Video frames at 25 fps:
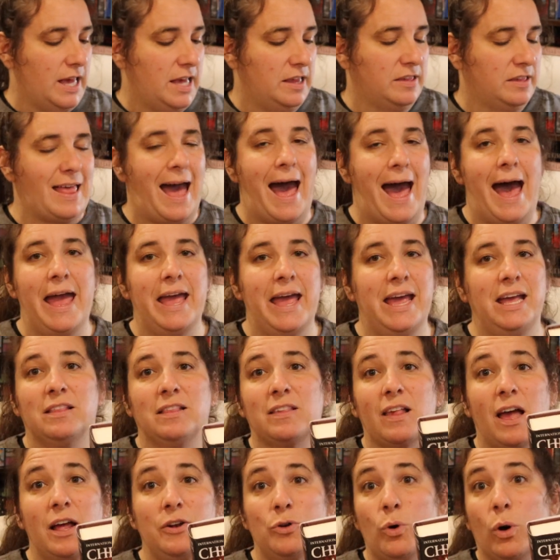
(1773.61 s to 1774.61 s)
is that
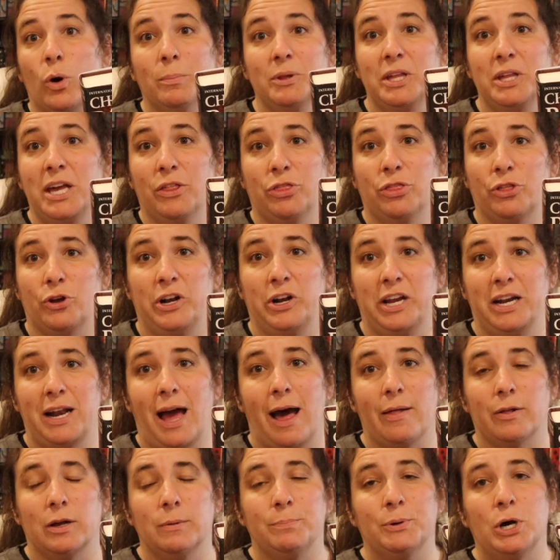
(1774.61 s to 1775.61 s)
it's normally a
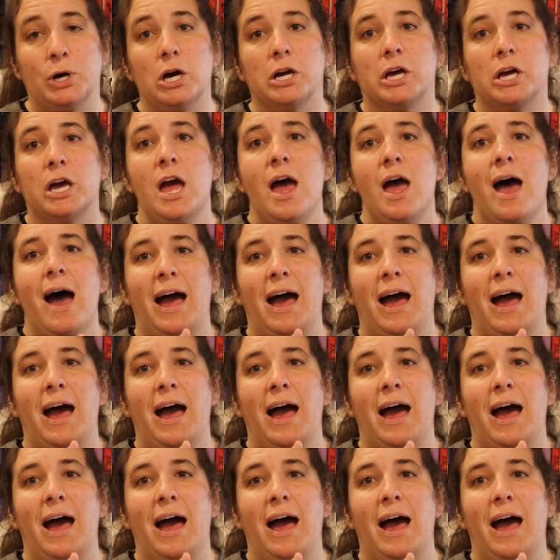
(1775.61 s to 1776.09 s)
$30 book.